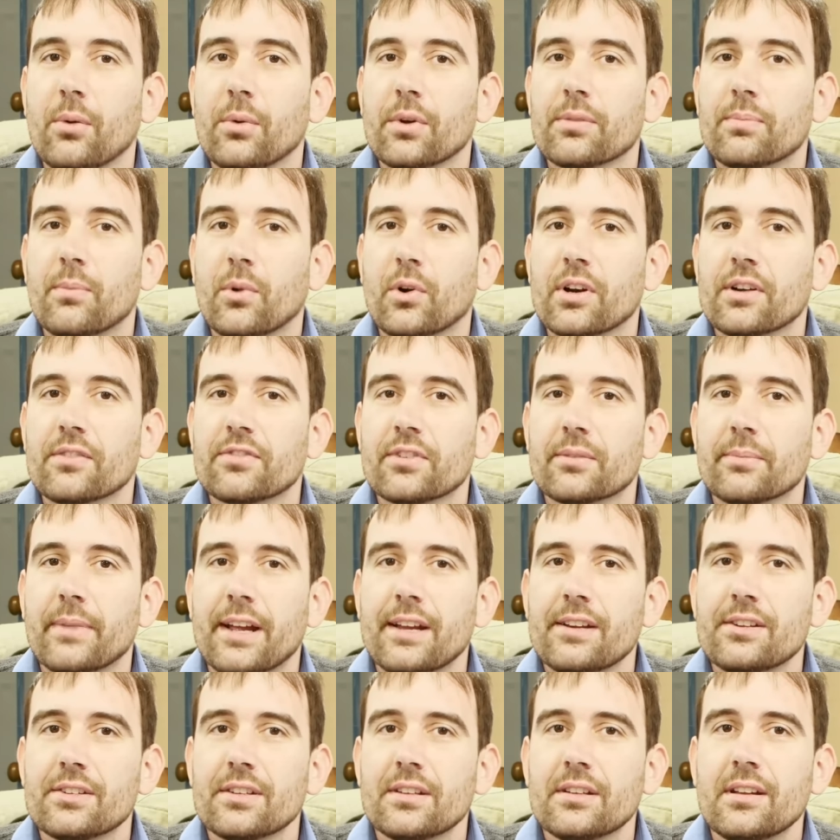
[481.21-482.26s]
with more
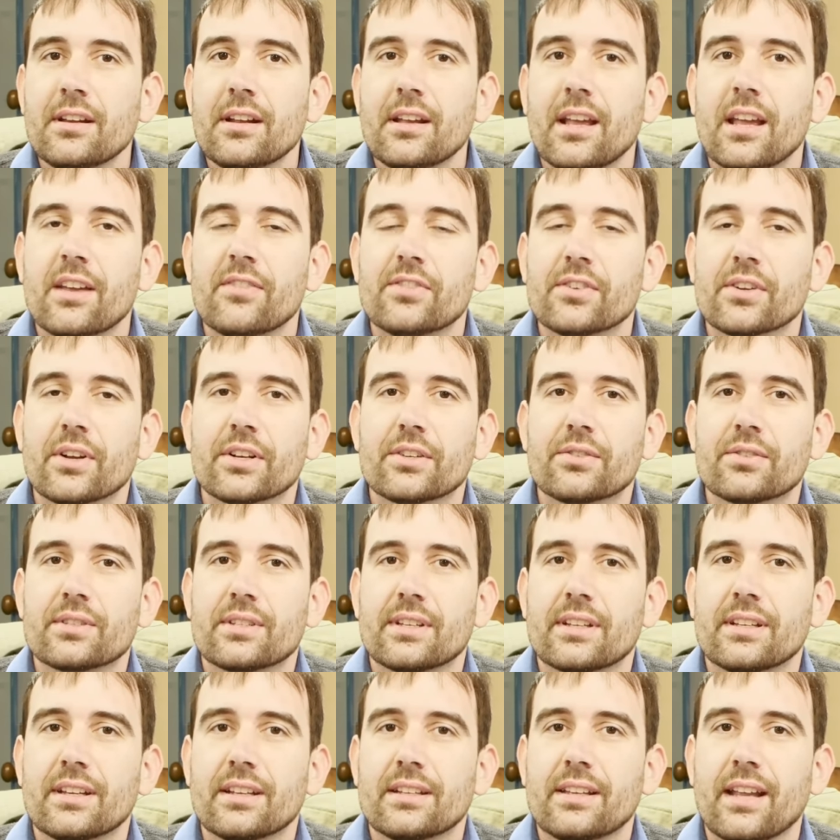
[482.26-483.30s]
information if you're
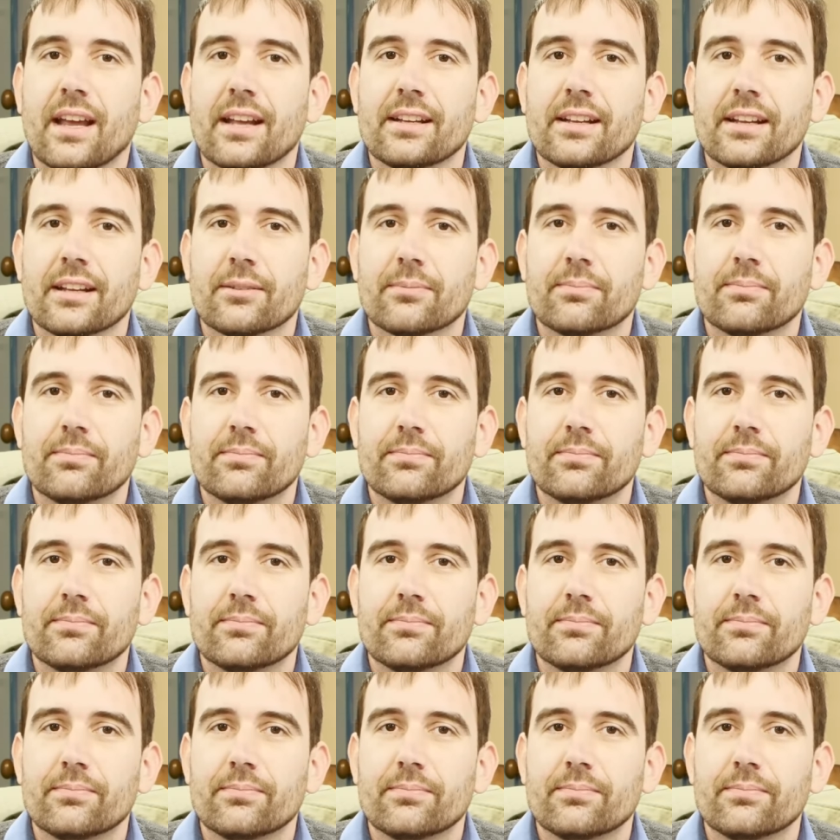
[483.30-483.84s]
interested in attending.